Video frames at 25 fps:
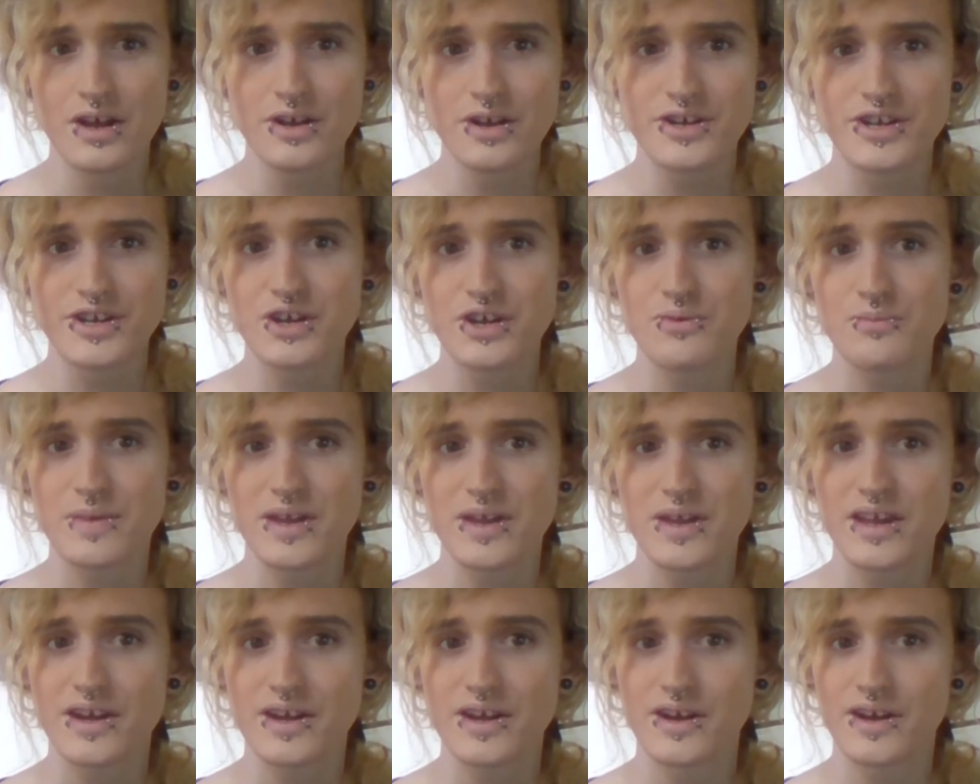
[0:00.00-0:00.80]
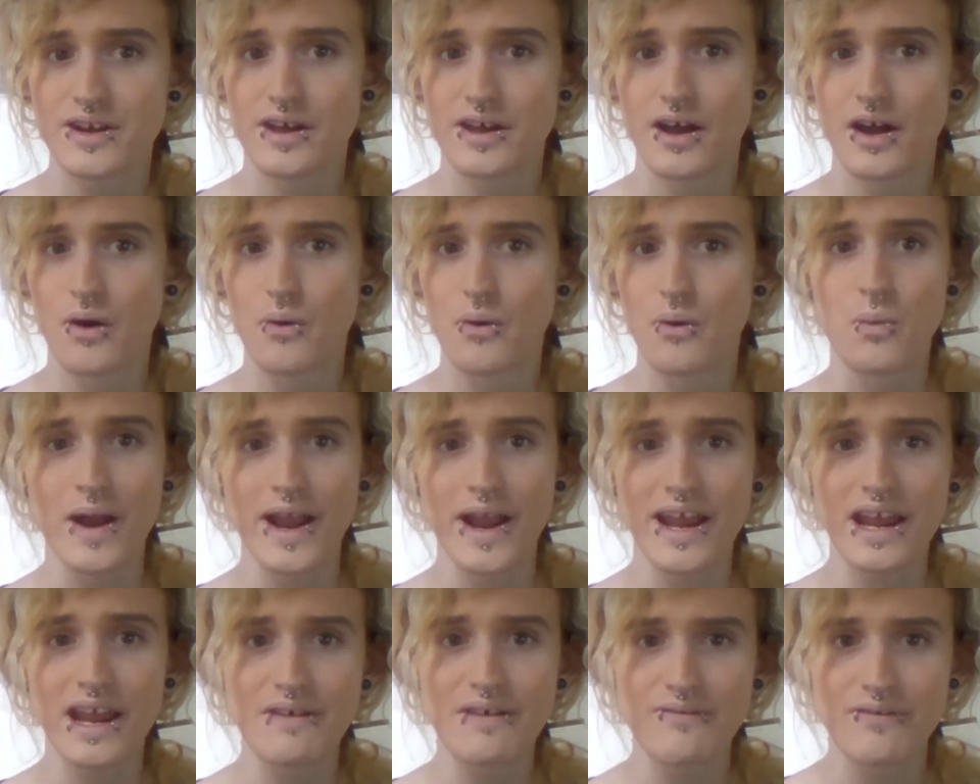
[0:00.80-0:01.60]
Do you mean a
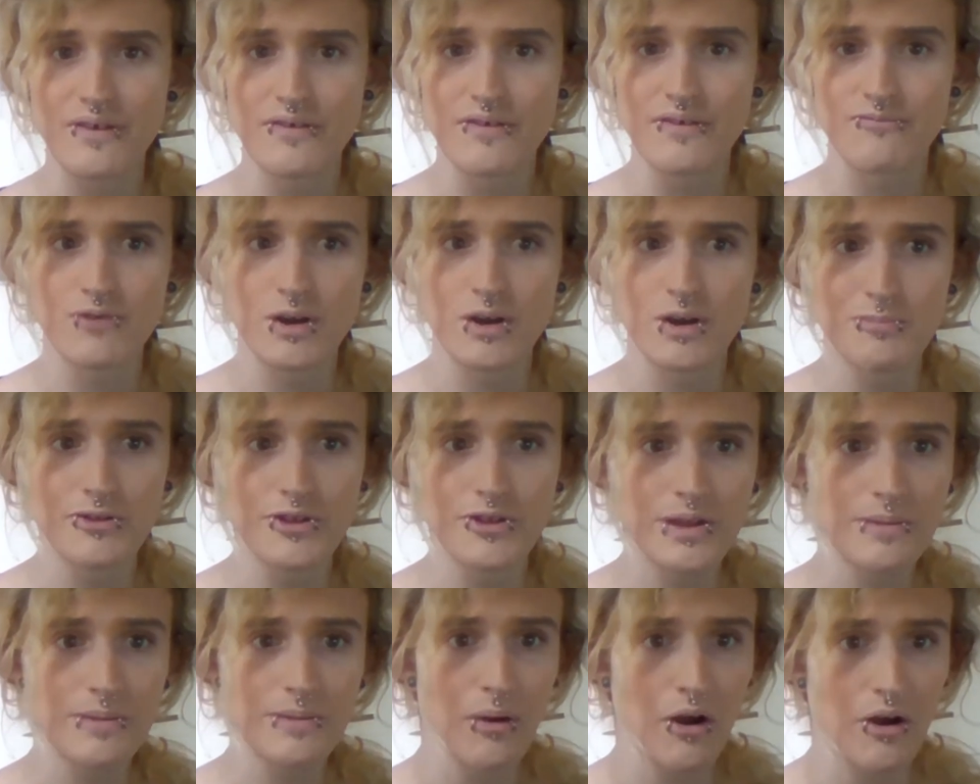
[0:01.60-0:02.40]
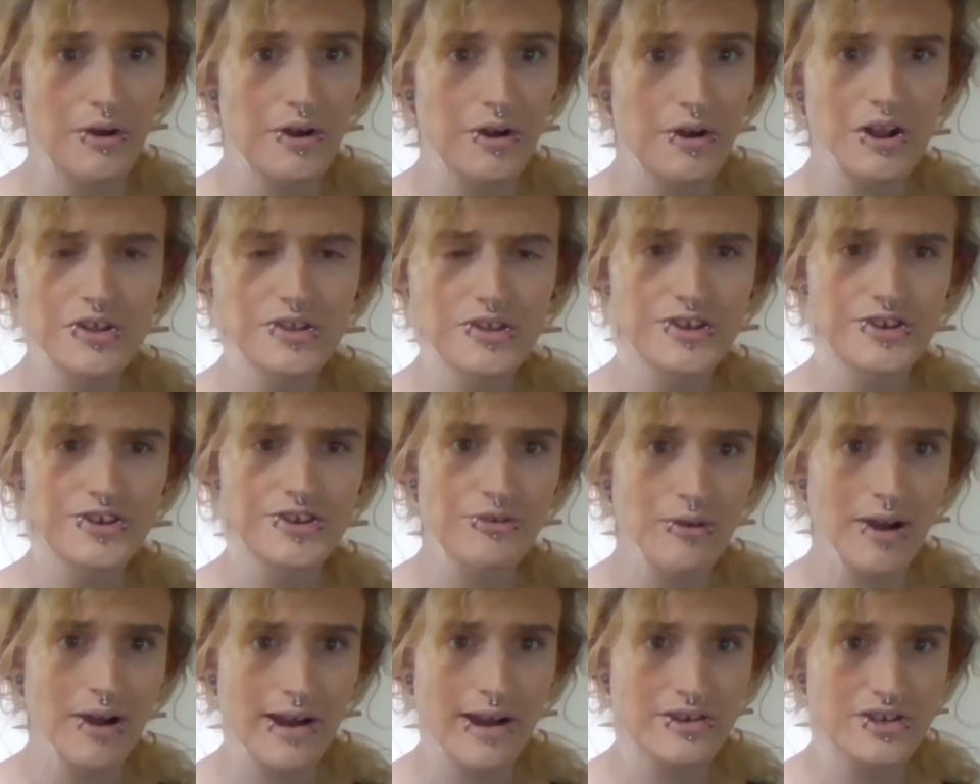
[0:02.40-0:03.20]
wave of rippling particle
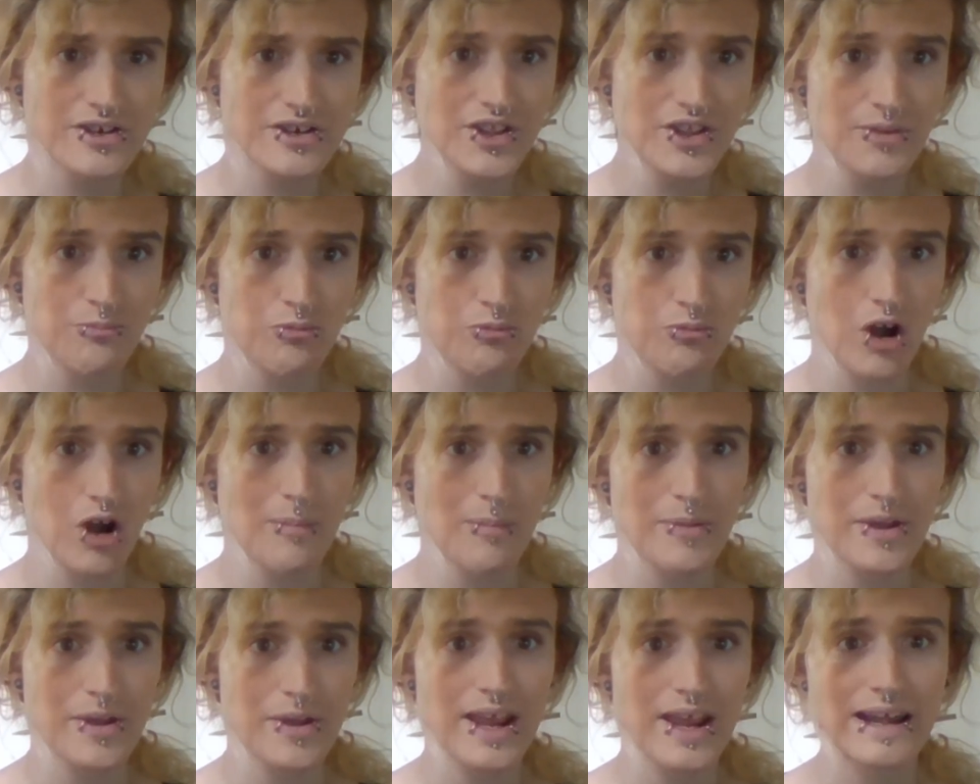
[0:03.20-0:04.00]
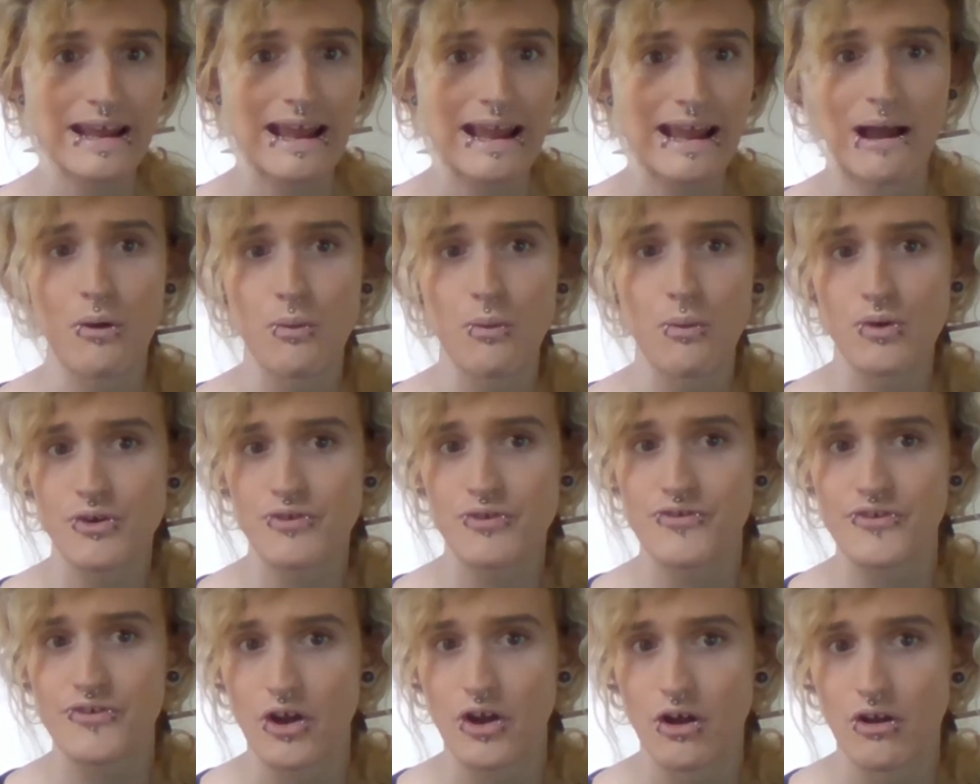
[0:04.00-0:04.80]
interactions propagating
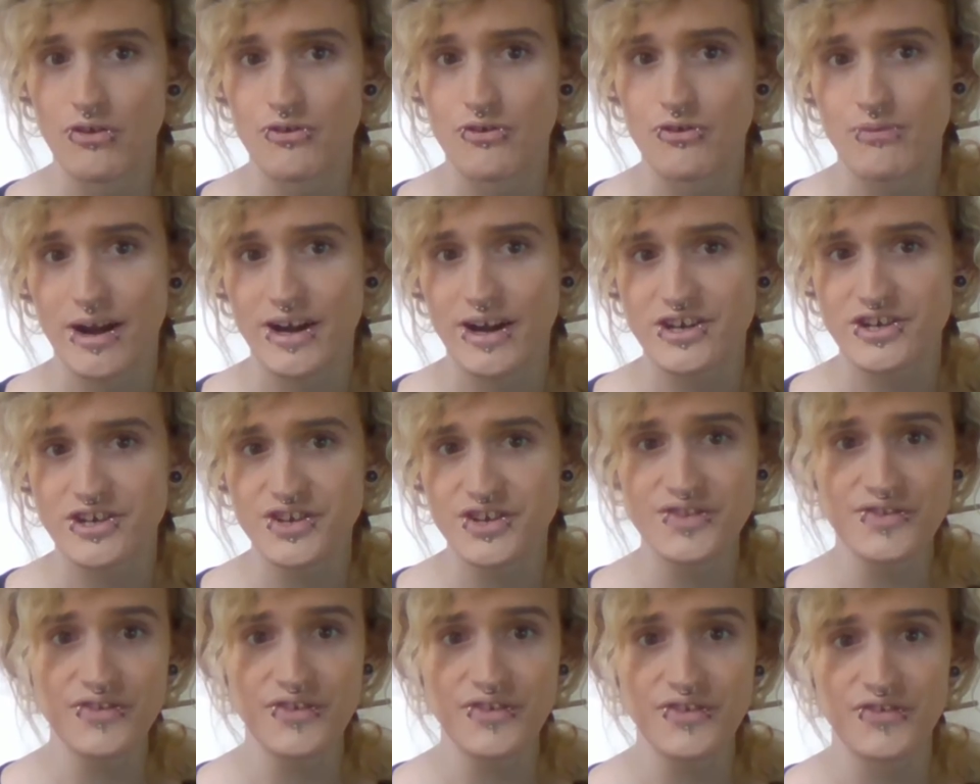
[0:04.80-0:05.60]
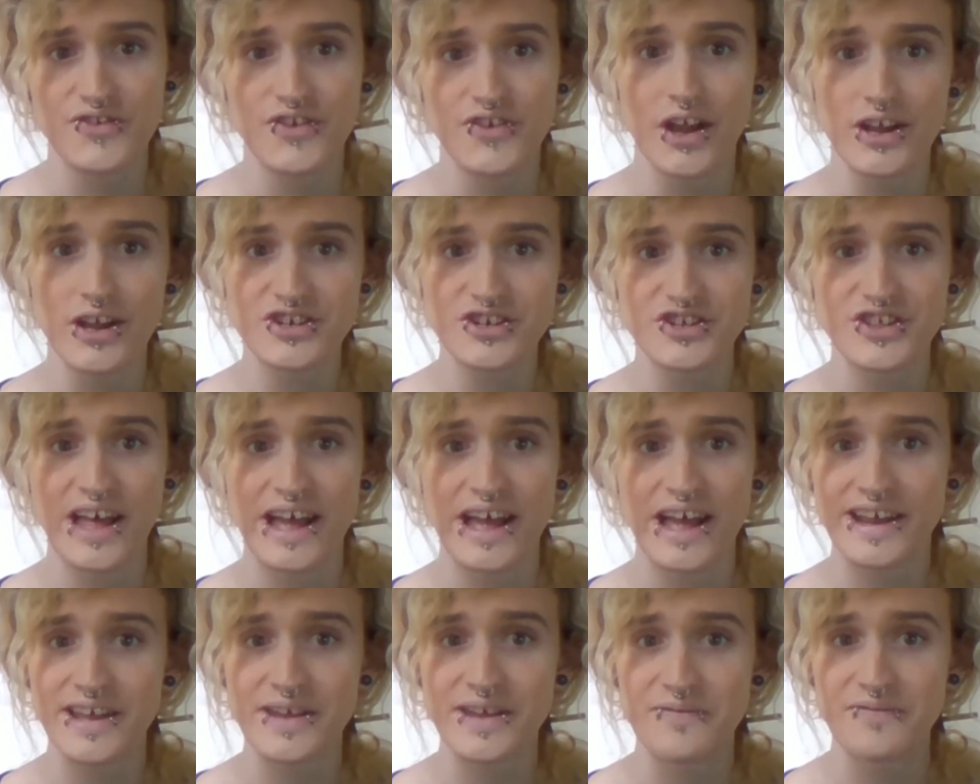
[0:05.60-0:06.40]
outwards in all directions, such
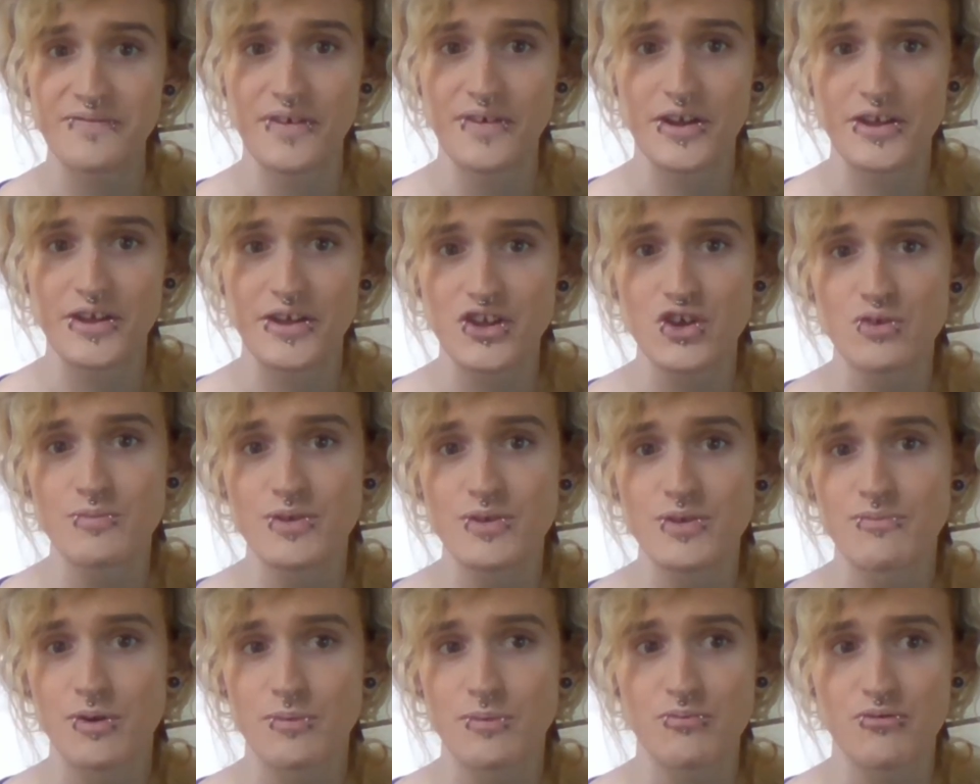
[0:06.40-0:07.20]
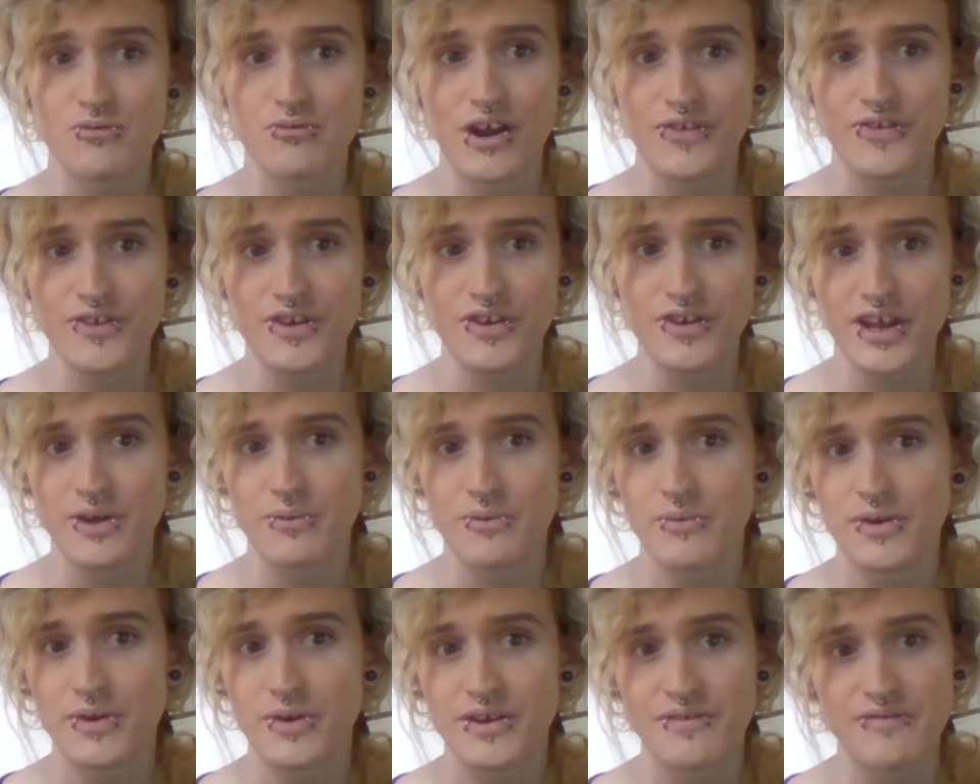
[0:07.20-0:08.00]
that if a human were present, it
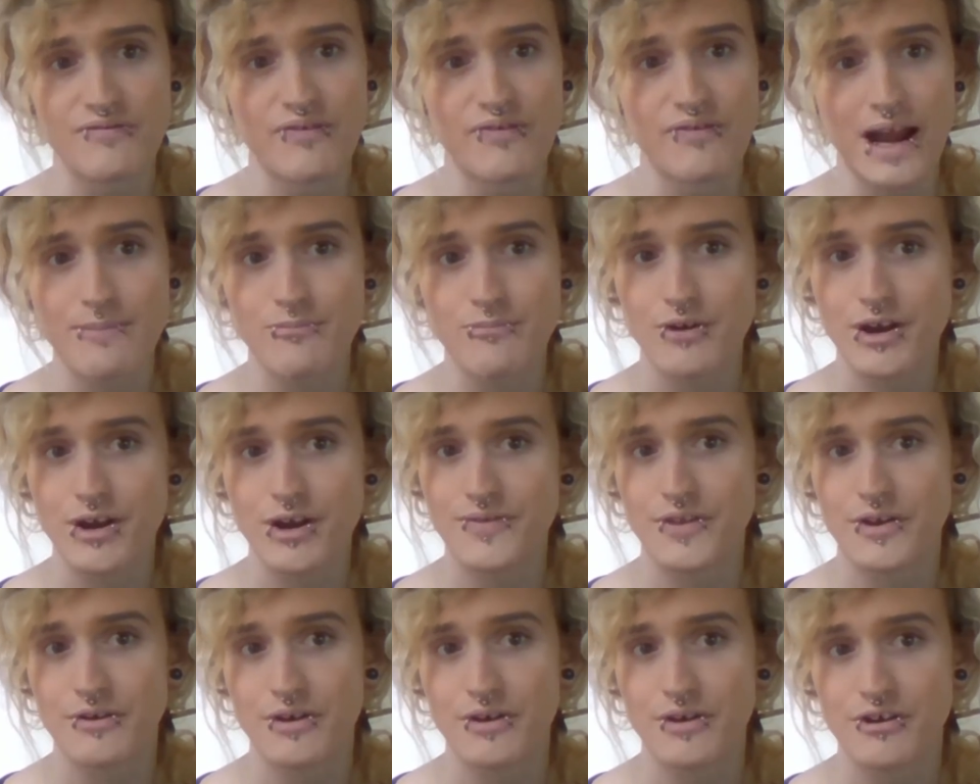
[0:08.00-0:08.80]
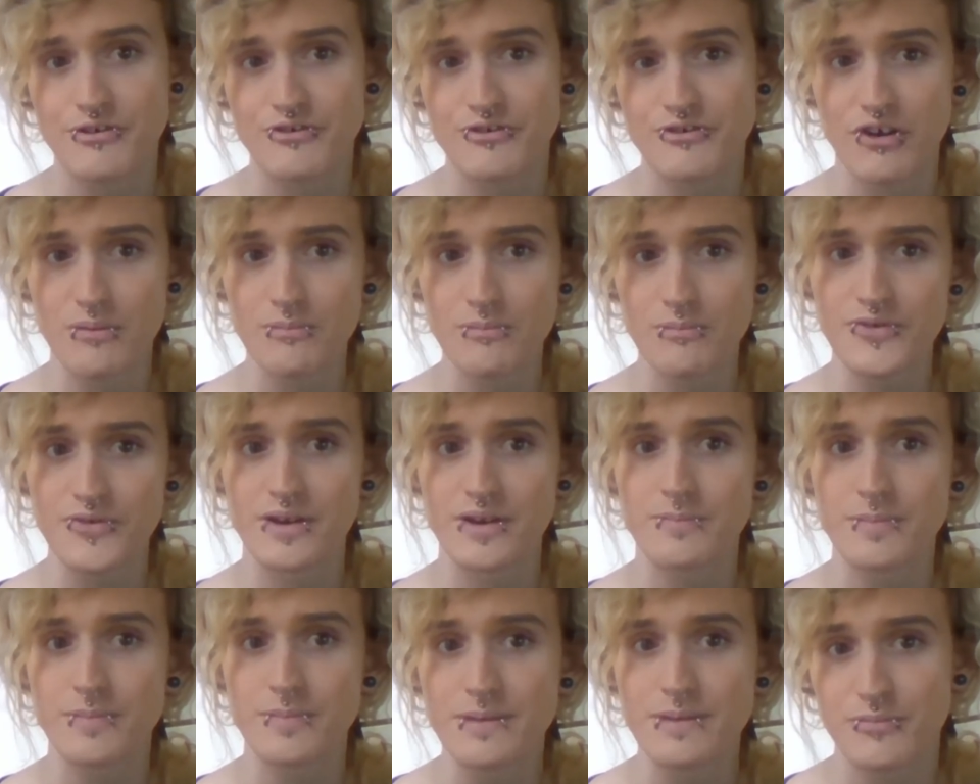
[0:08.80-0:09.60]
would vibrate their eardrums
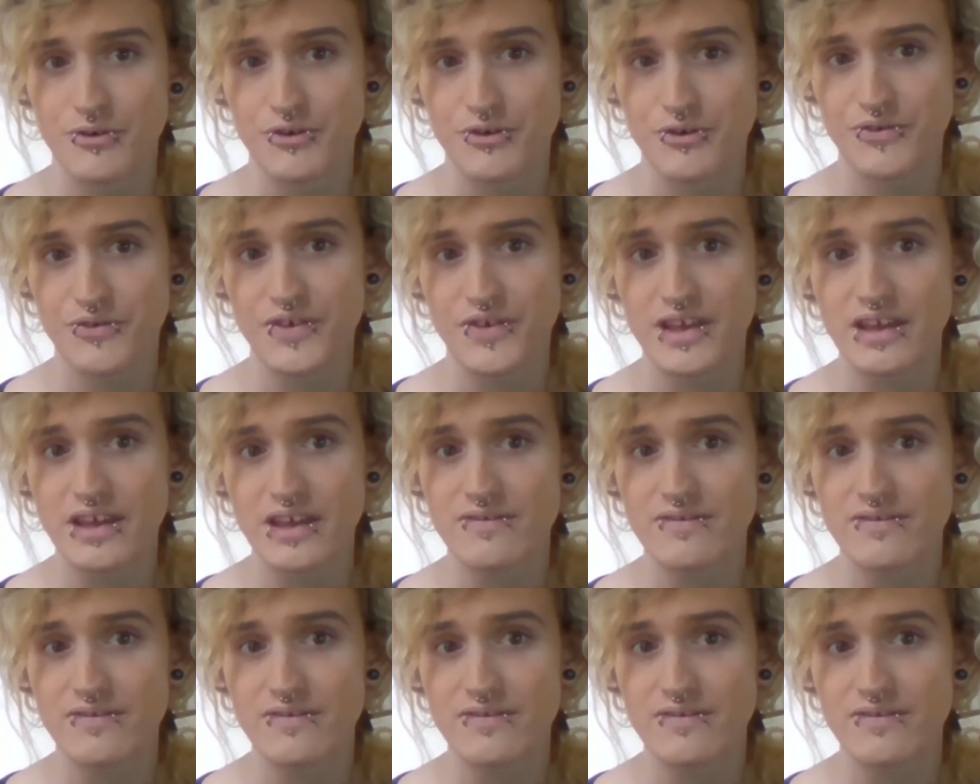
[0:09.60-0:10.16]
and be perceived